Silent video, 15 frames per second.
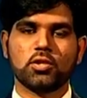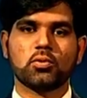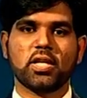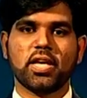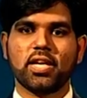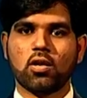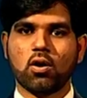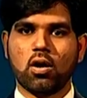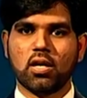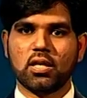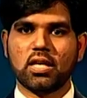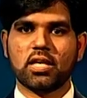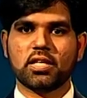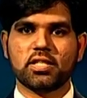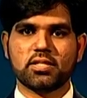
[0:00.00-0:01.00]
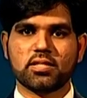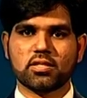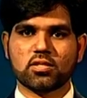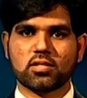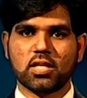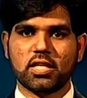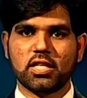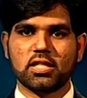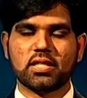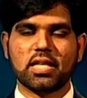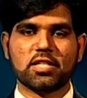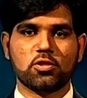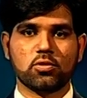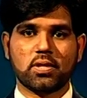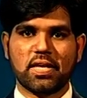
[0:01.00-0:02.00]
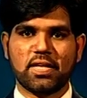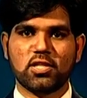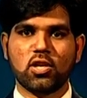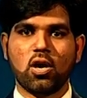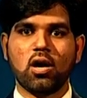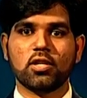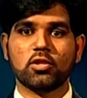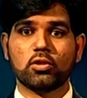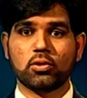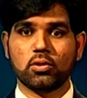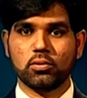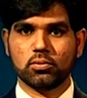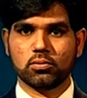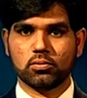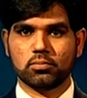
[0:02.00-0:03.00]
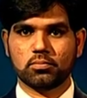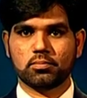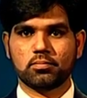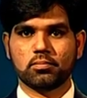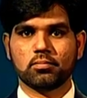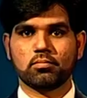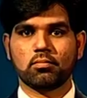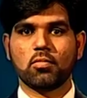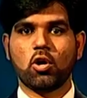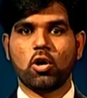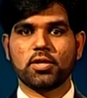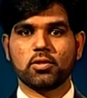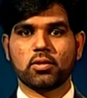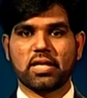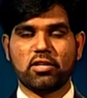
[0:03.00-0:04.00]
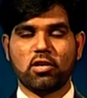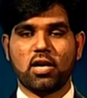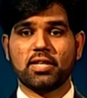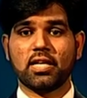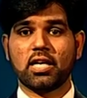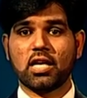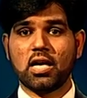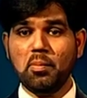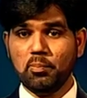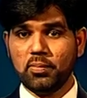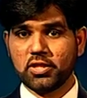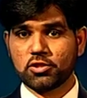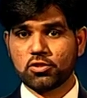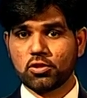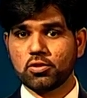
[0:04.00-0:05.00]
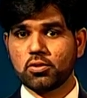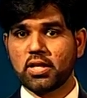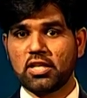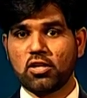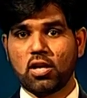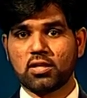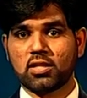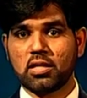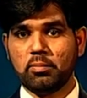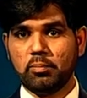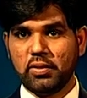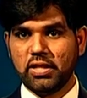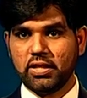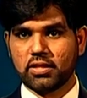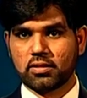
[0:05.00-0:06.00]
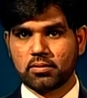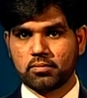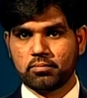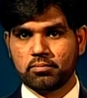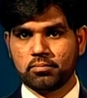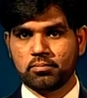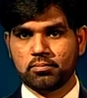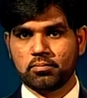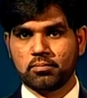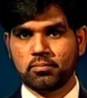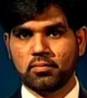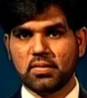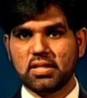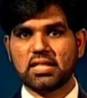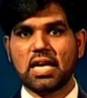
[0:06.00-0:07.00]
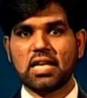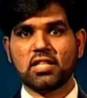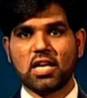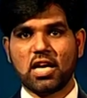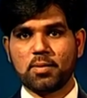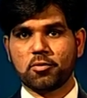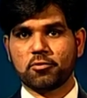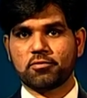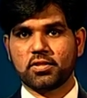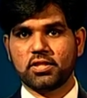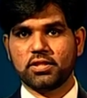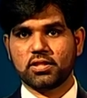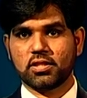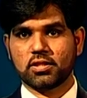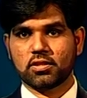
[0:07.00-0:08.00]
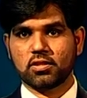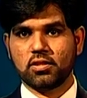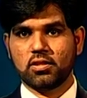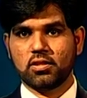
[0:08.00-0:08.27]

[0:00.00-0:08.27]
take on a research study that you cannot do, or you cannot accomplish, or you cannot complete. That type of research